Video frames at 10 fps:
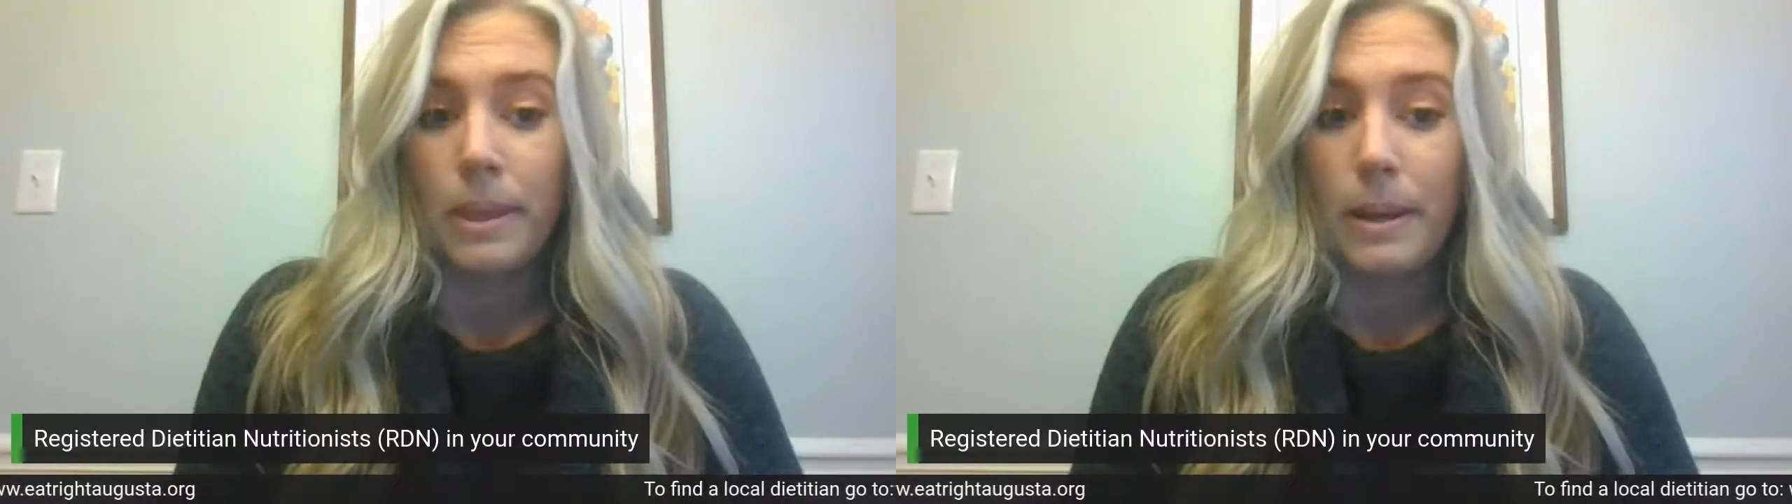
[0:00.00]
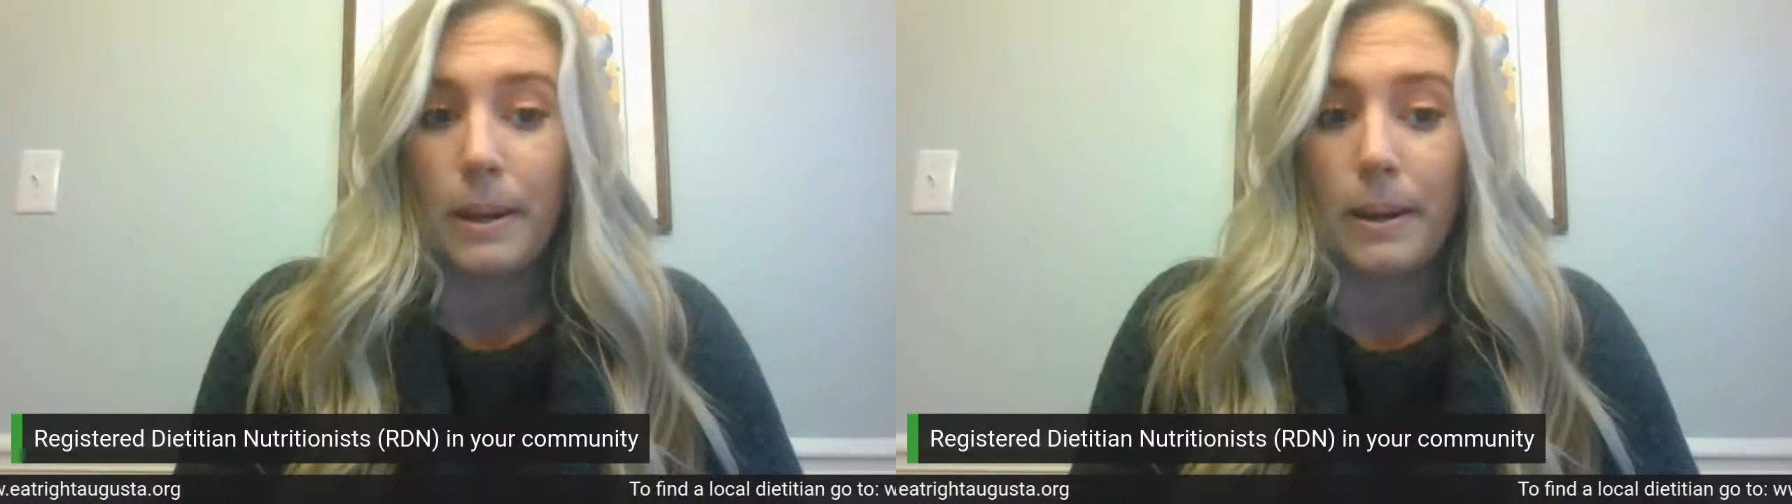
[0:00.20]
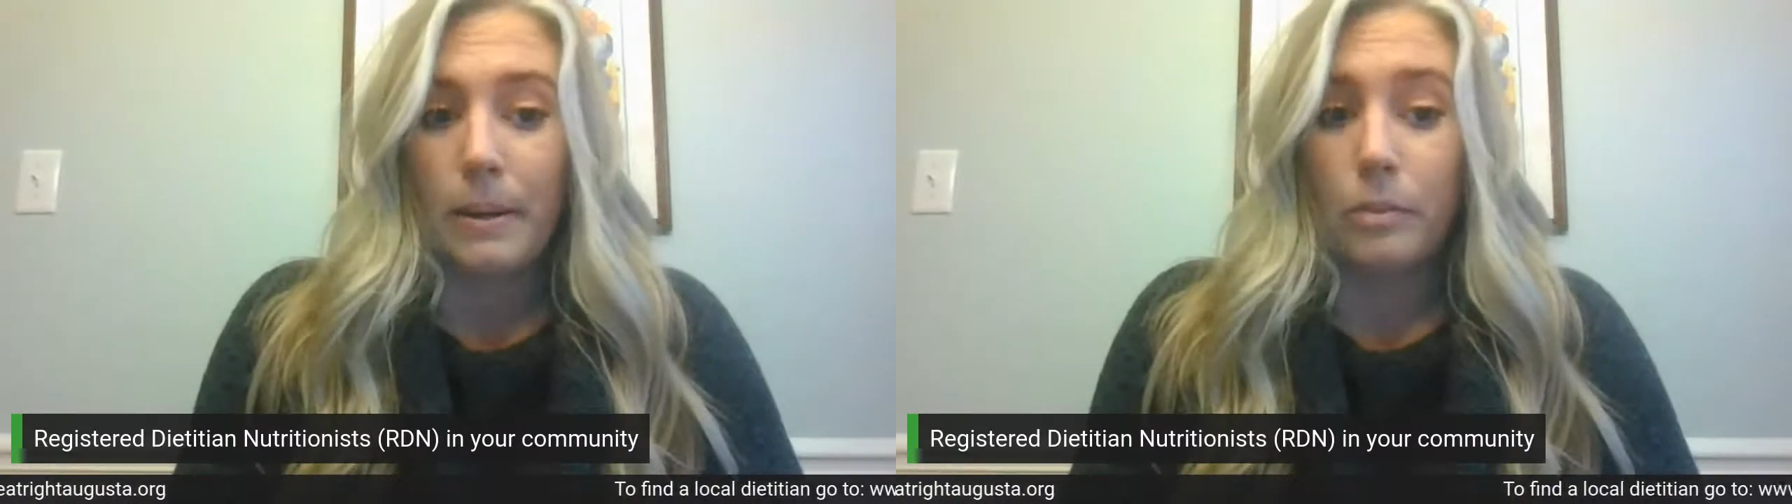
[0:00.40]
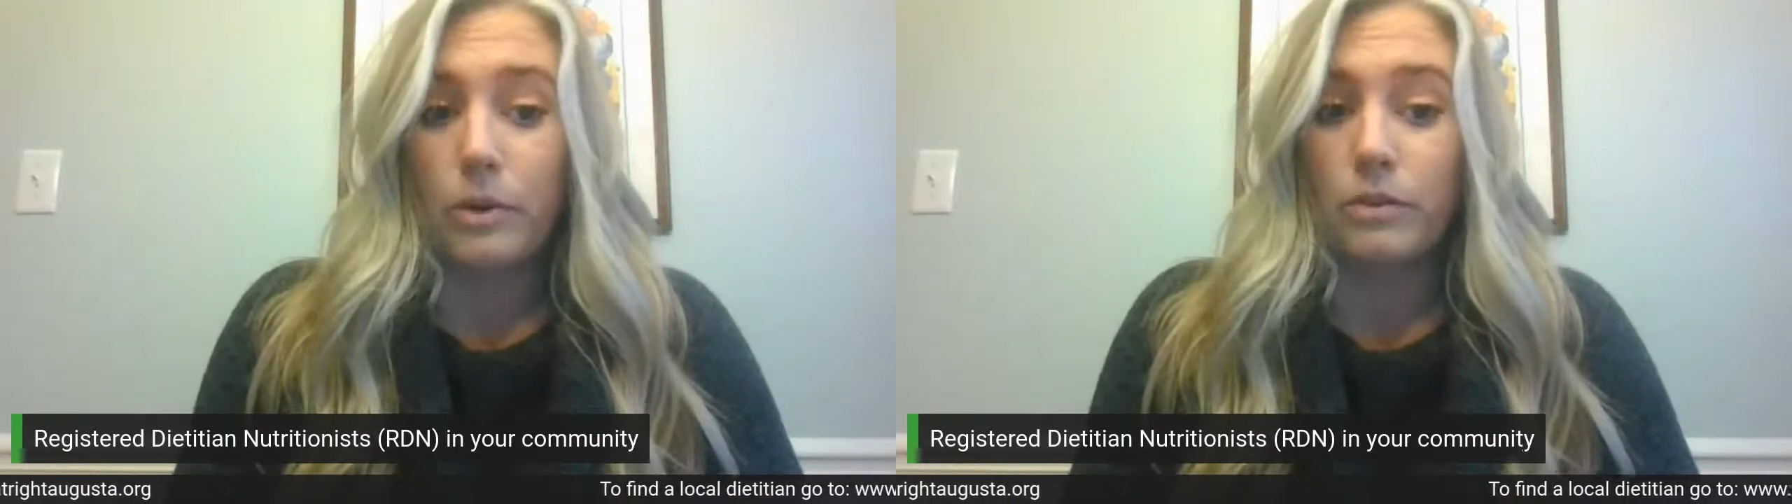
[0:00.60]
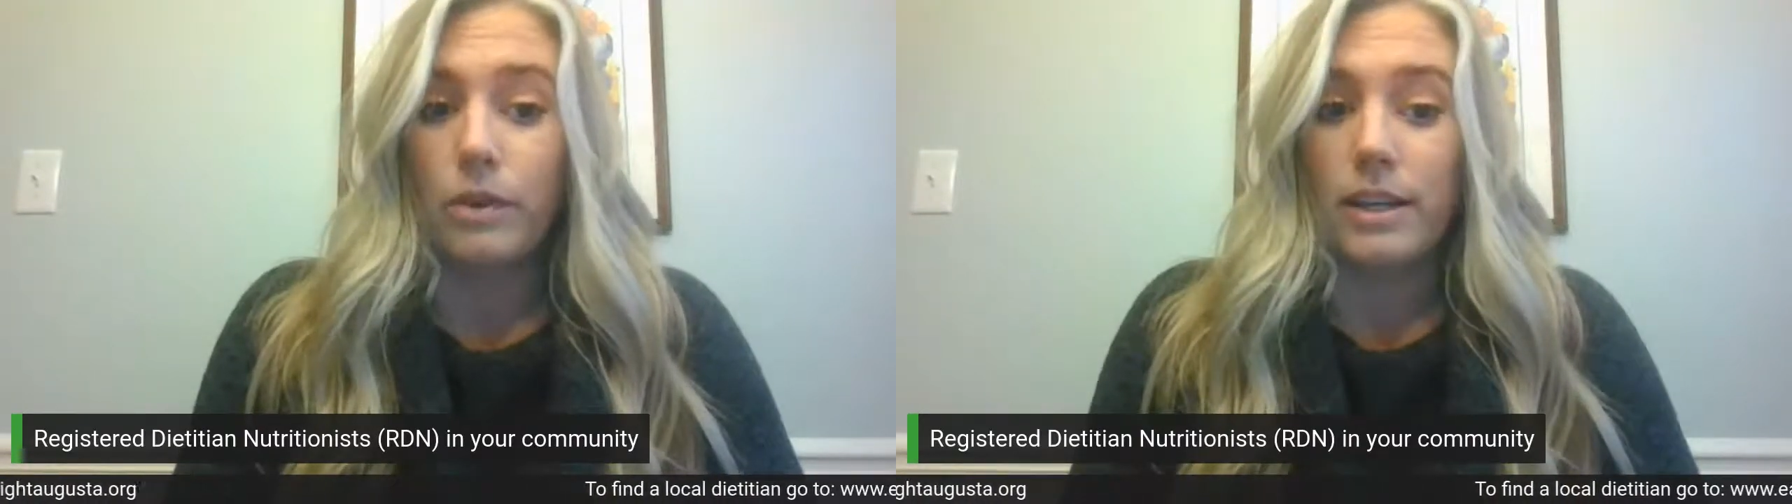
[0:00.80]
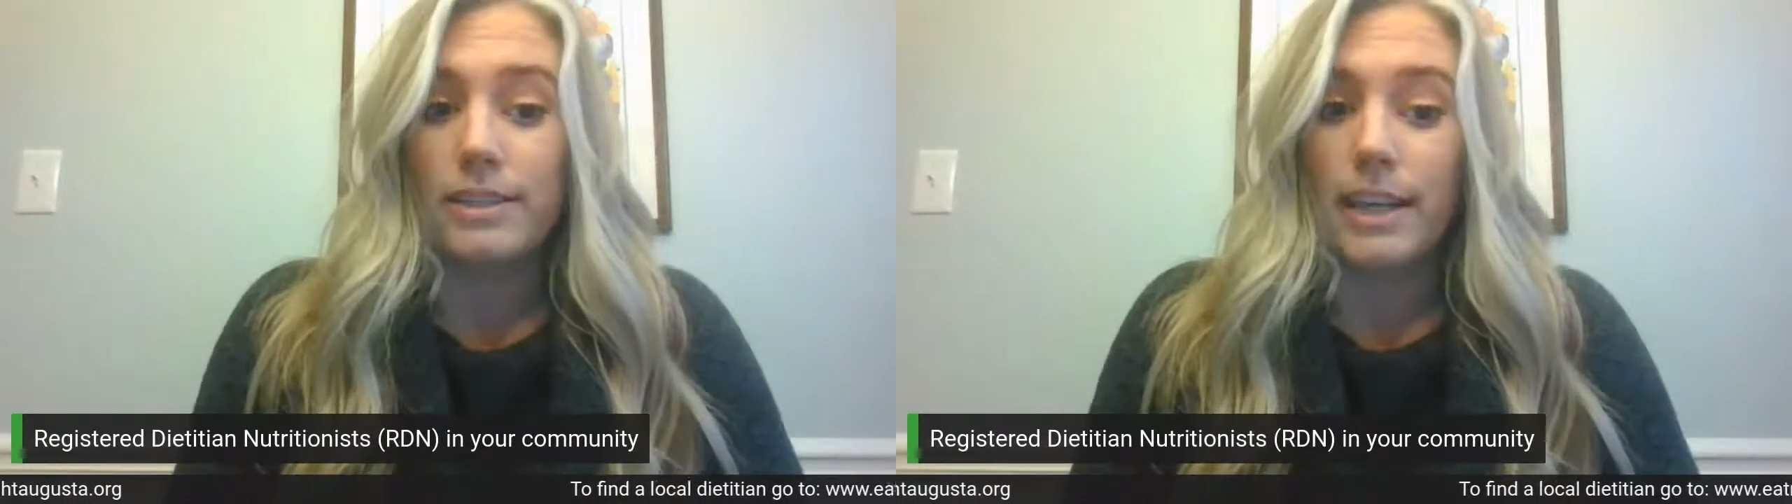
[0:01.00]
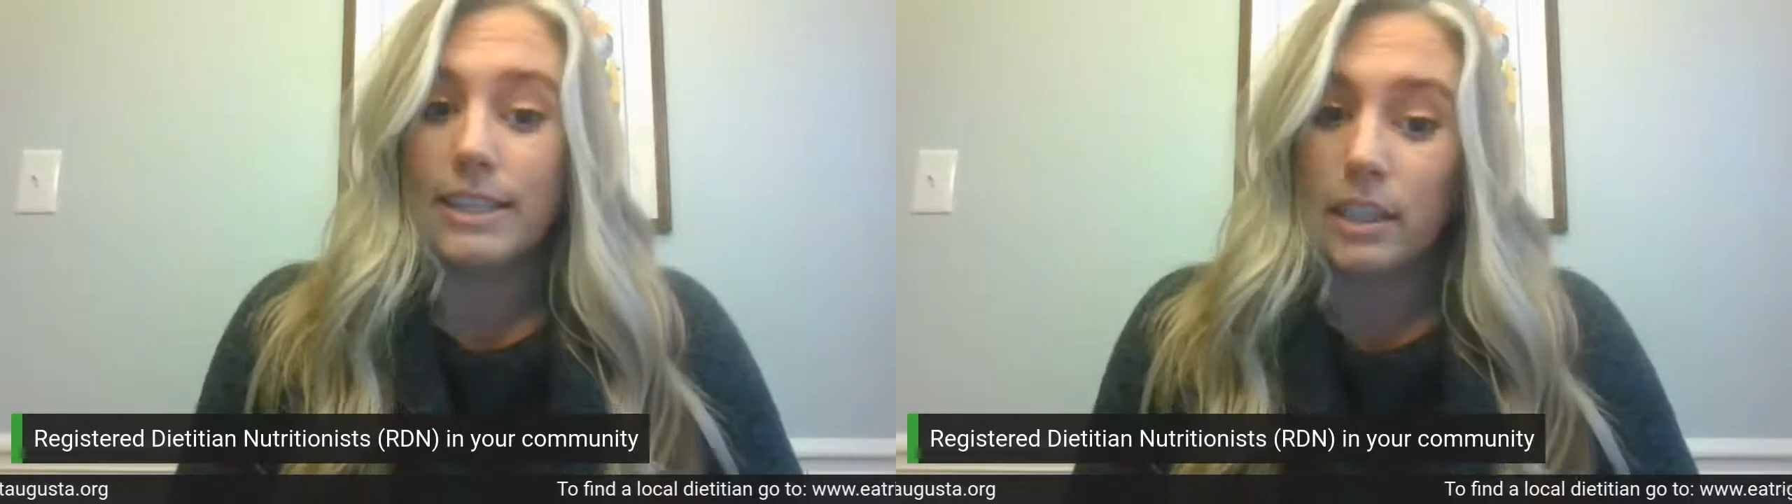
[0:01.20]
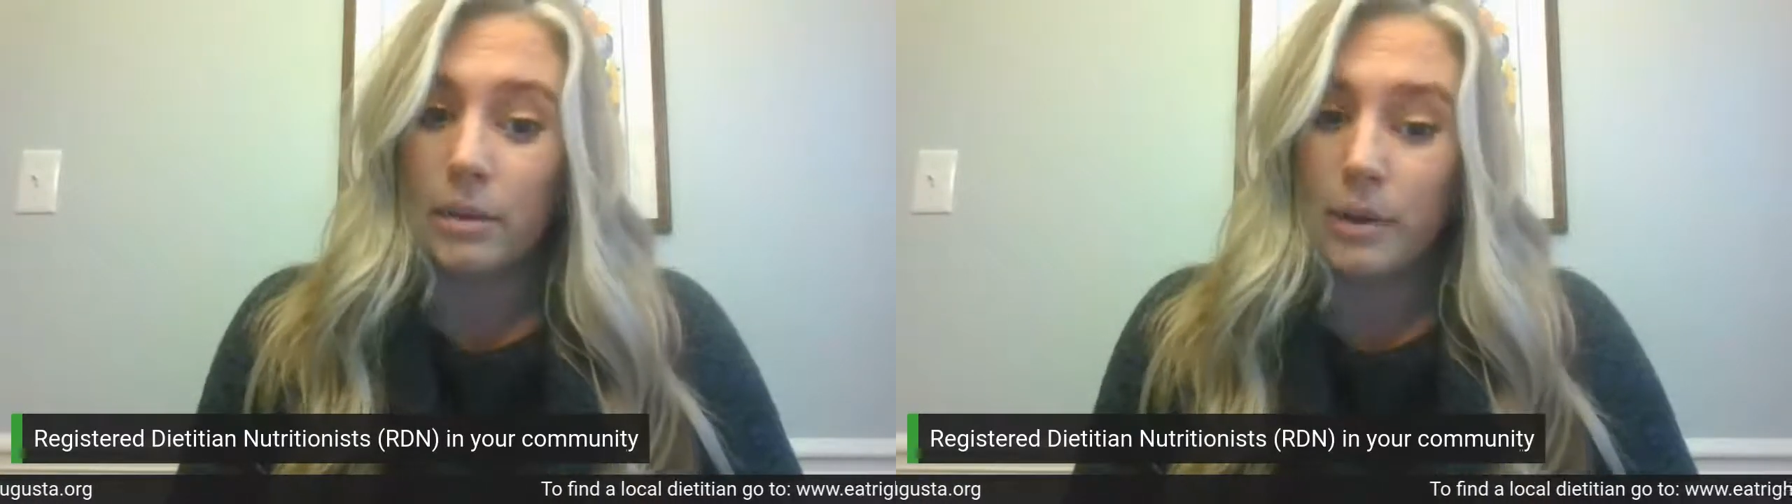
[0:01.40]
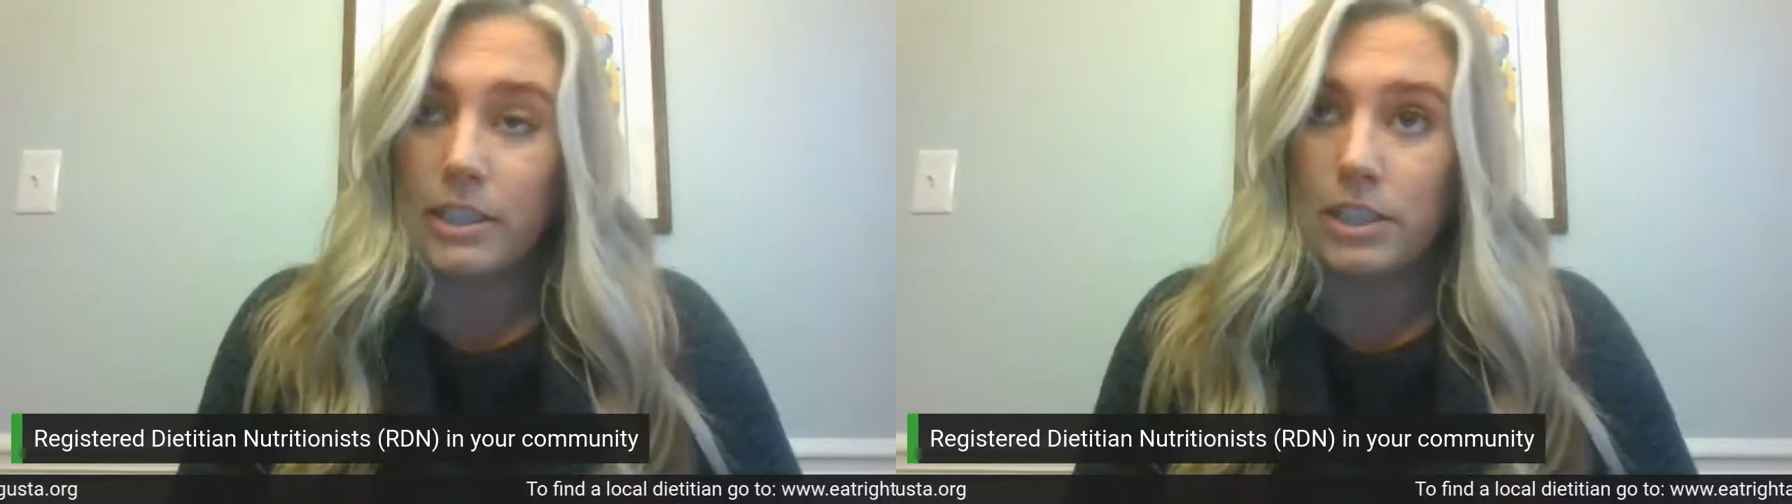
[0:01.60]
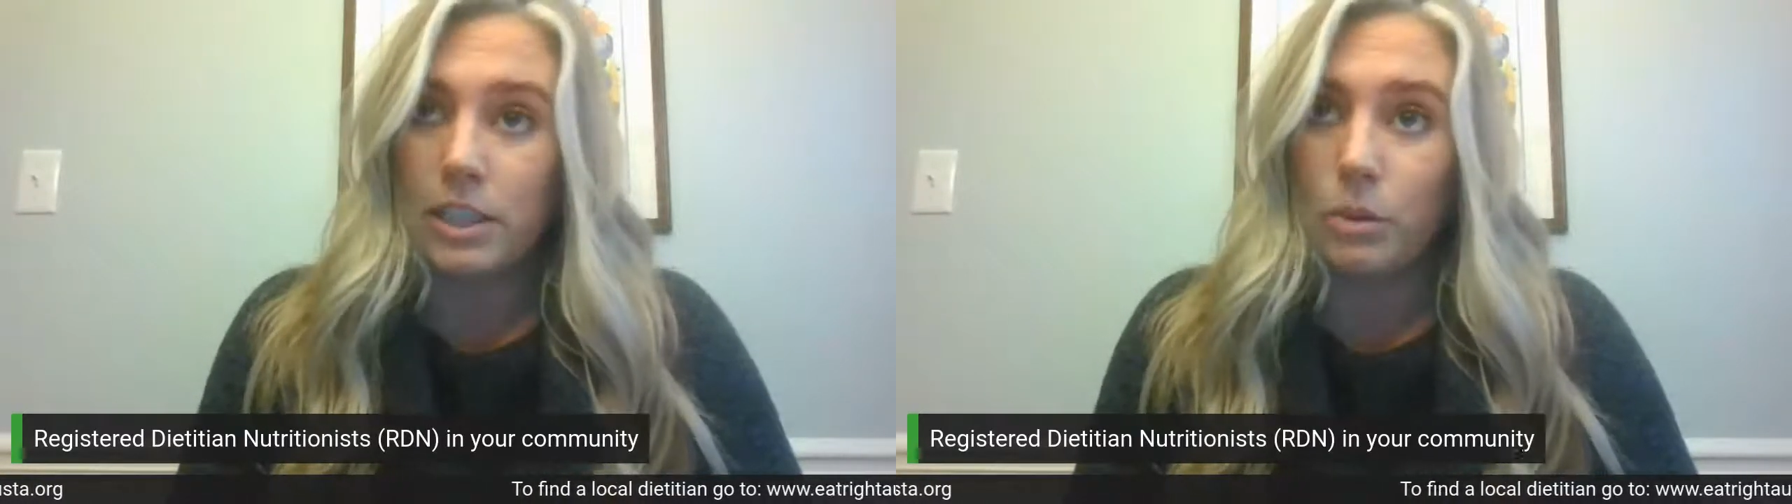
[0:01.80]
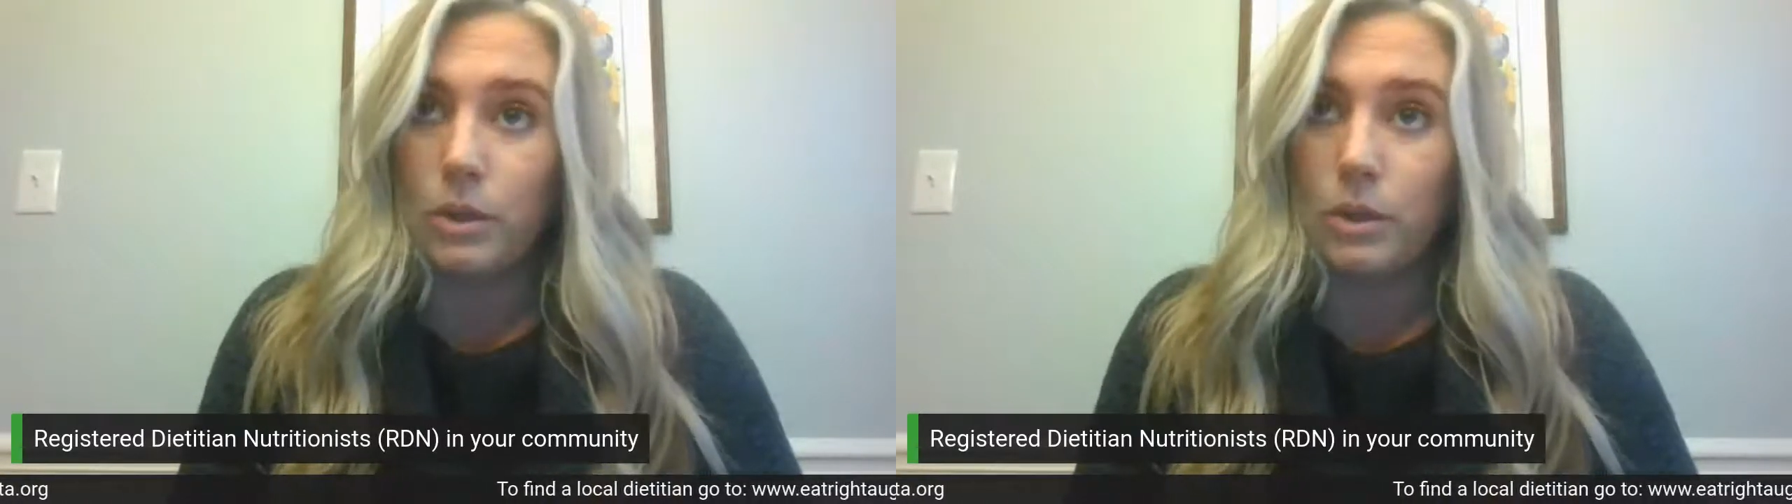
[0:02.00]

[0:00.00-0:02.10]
When assessing a patient,